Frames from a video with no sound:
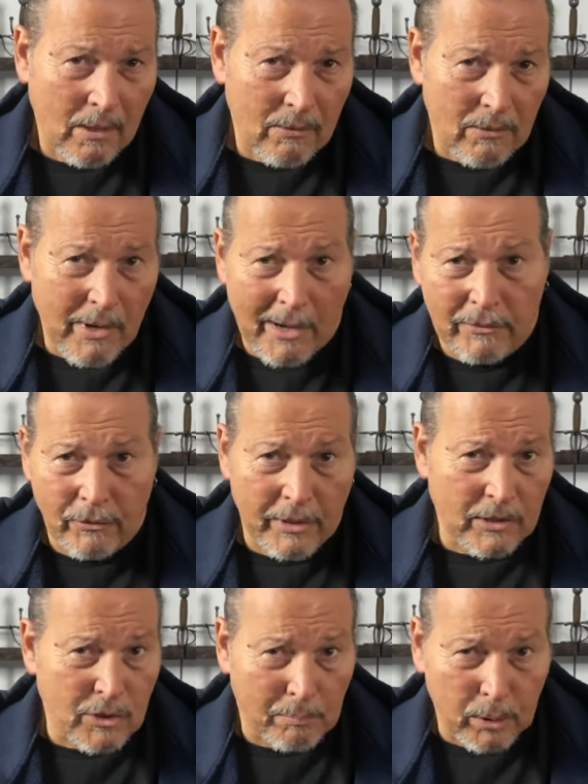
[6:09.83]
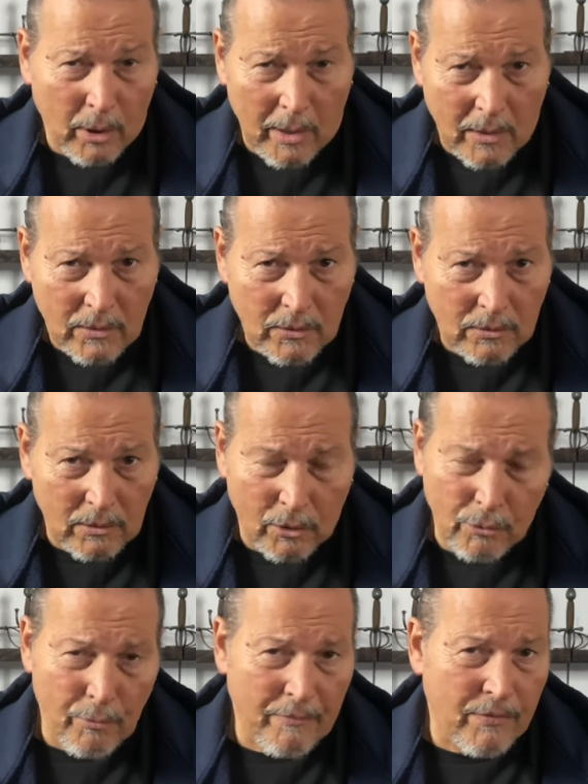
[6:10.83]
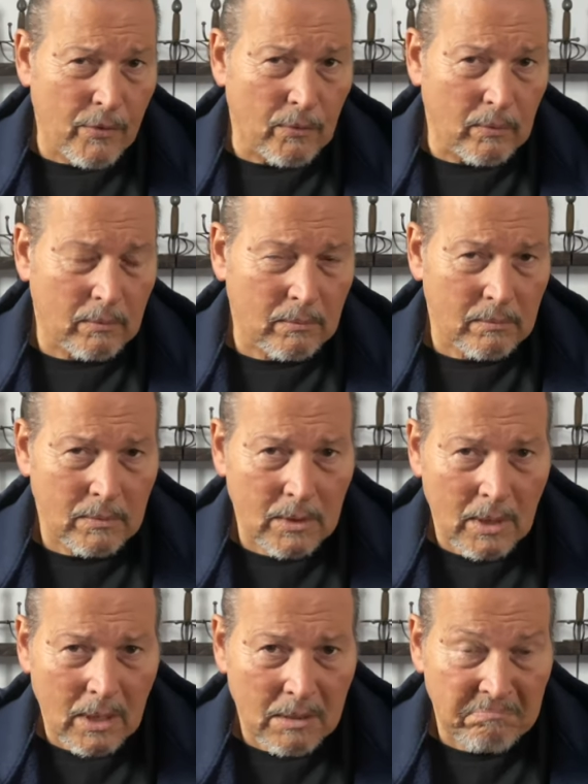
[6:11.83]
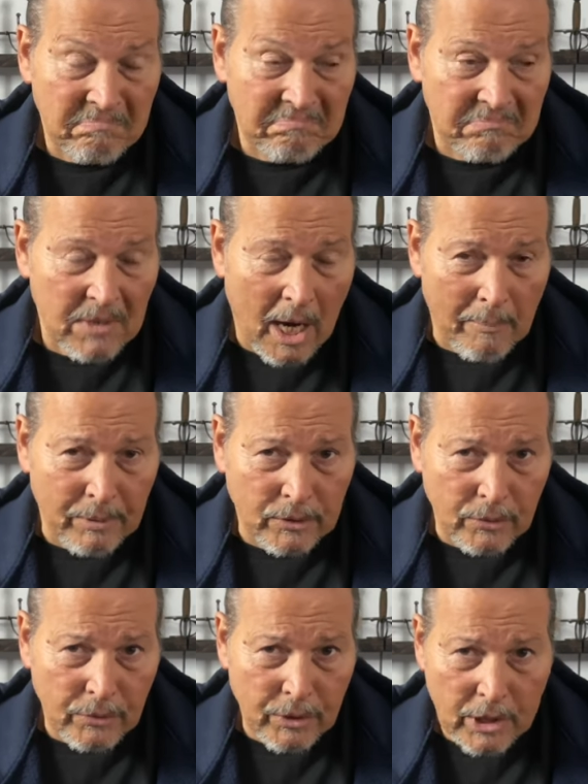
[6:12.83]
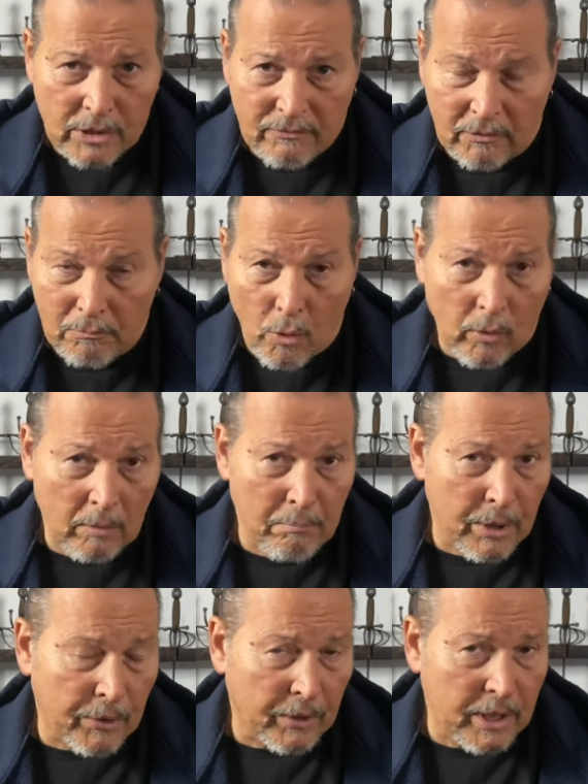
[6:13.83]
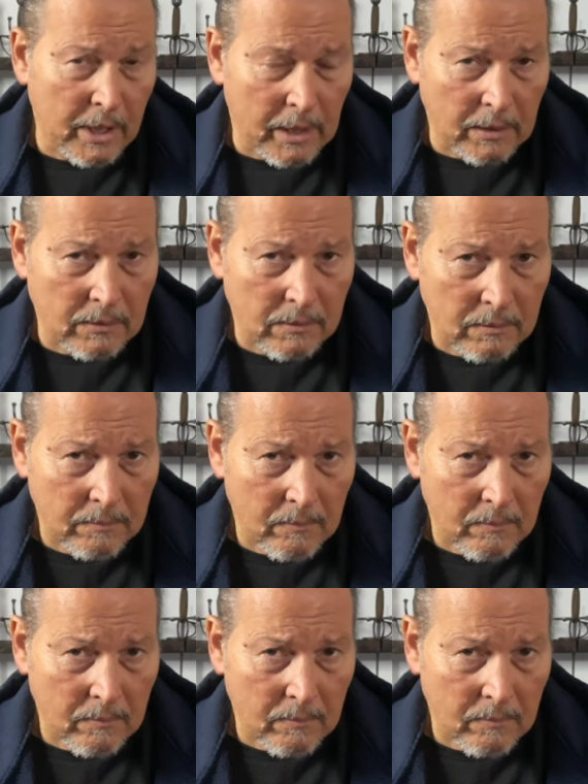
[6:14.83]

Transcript: The actor gets applause, a good review, opportunities for more and better gigs.